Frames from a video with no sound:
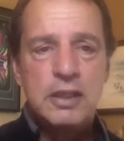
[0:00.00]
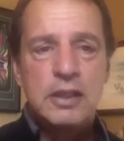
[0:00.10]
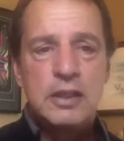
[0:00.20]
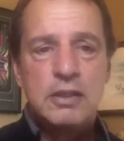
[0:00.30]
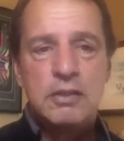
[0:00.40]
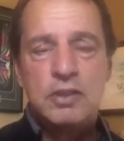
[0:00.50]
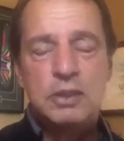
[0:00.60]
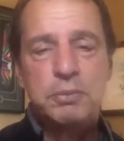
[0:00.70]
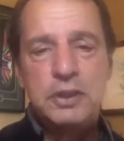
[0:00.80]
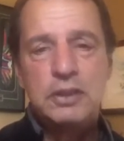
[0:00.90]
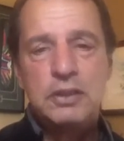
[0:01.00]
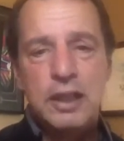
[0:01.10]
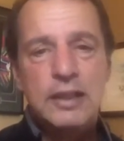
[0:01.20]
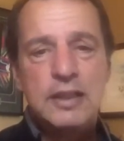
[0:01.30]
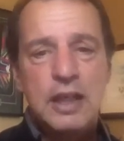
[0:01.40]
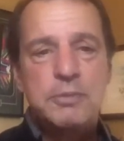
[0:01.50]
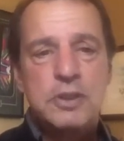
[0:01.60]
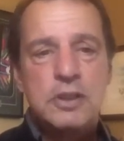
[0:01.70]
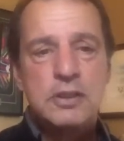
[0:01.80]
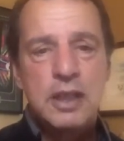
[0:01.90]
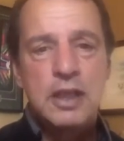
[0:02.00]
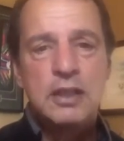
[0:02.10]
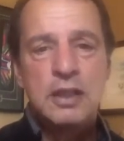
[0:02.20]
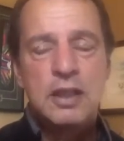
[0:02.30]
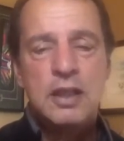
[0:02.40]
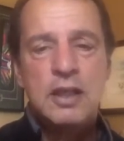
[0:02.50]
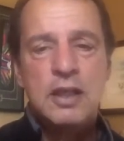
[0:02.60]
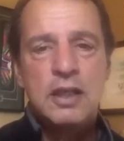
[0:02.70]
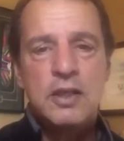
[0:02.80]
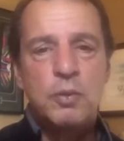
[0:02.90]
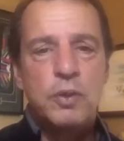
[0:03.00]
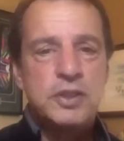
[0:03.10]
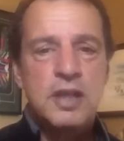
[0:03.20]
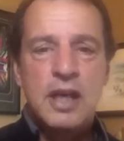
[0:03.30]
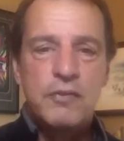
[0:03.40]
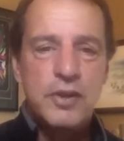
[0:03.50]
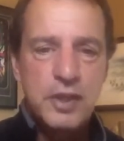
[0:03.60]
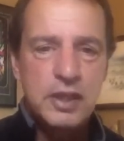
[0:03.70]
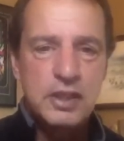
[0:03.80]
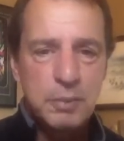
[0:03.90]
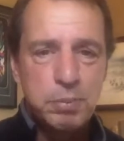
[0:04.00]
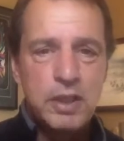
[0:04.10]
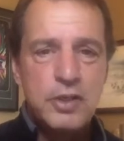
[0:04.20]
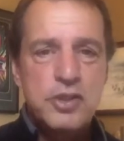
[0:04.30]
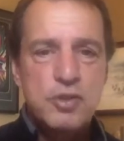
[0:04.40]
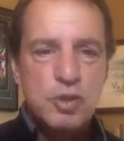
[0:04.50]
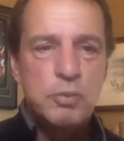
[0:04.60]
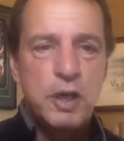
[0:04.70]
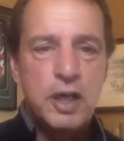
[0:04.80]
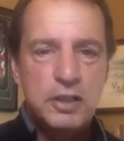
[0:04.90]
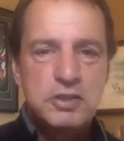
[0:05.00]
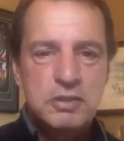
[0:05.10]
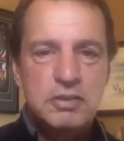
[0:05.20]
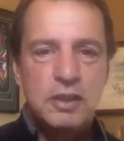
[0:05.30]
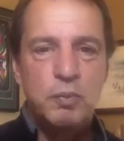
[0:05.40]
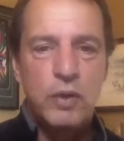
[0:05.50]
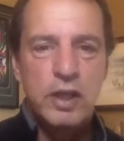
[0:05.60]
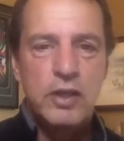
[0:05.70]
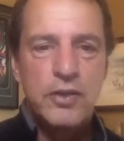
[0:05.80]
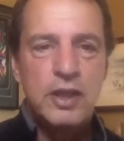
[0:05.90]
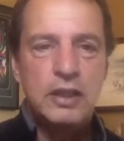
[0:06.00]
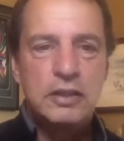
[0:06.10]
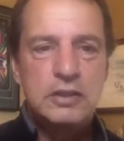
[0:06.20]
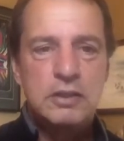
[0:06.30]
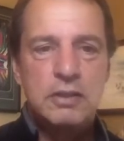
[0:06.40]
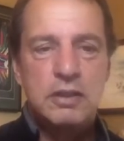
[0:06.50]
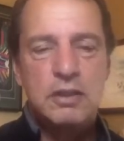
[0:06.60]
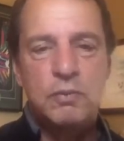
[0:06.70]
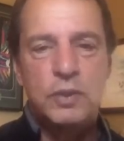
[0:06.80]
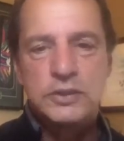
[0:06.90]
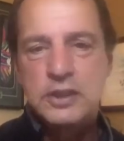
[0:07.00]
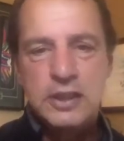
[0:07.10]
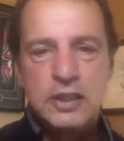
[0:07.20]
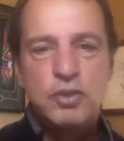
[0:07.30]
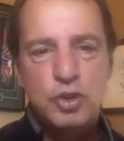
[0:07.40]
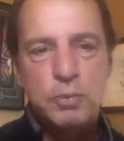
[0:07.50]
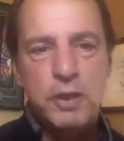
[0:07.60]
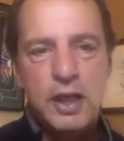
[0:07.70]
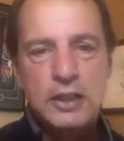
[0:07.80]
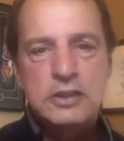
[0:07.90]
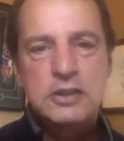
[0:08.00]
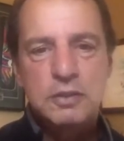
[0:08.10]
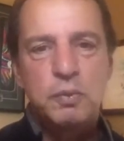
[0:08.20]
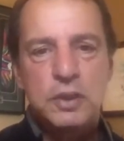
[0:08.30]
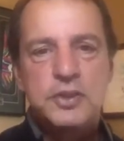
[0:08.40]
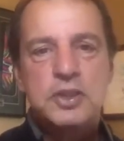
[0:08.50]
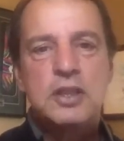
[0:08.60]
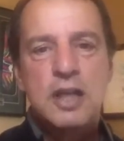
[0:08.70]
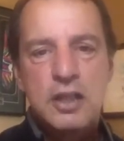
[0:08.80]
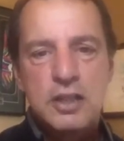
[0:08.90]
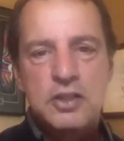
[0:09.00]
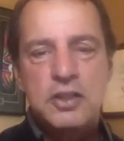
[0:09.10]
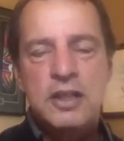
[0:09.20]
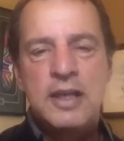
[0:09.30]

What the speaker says: And normally, 9 times out of 10, there wasn't everything in the player's toolbox. And one of the things that wasn't in the toolbox was character.